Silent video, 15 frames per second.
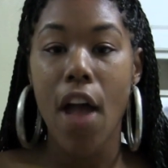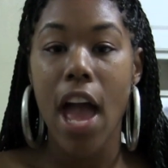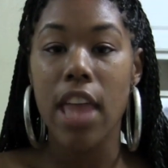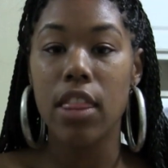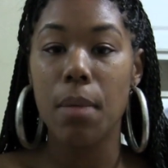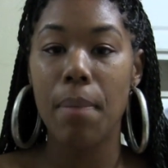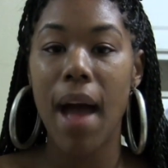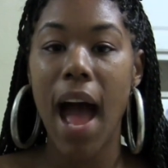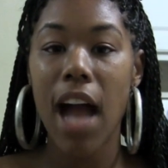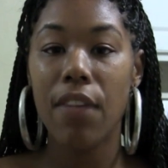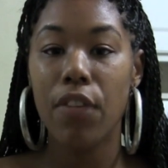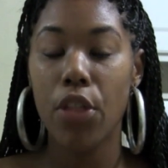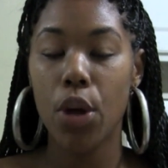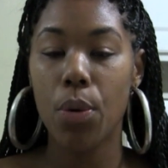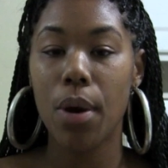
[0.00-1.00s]
in the back
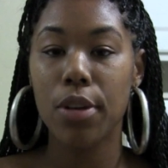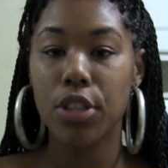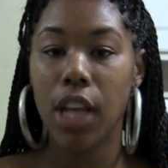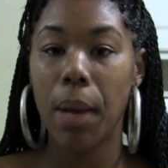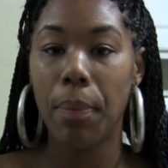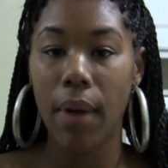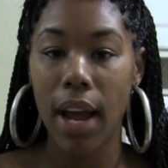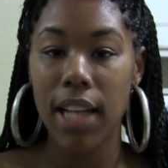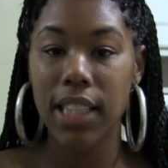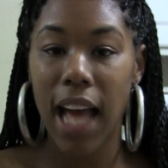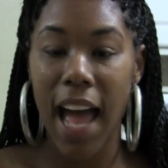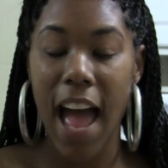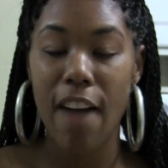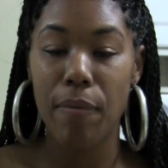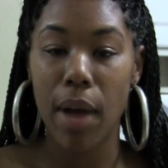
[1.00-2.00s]
for the crochet braids,
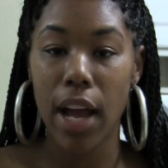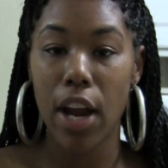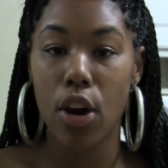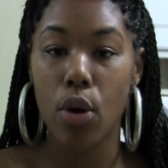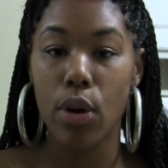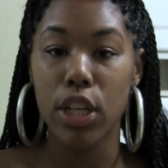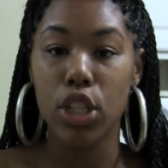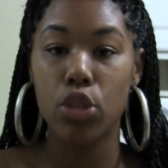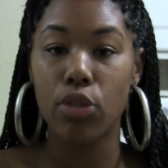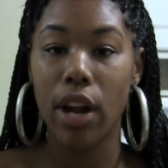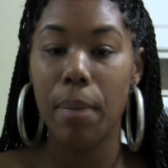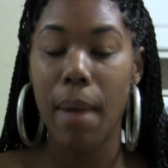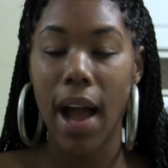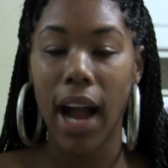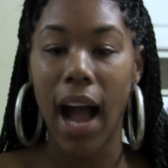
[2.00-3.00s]
I have my hair going
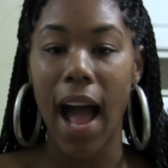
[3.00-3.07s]
straight back.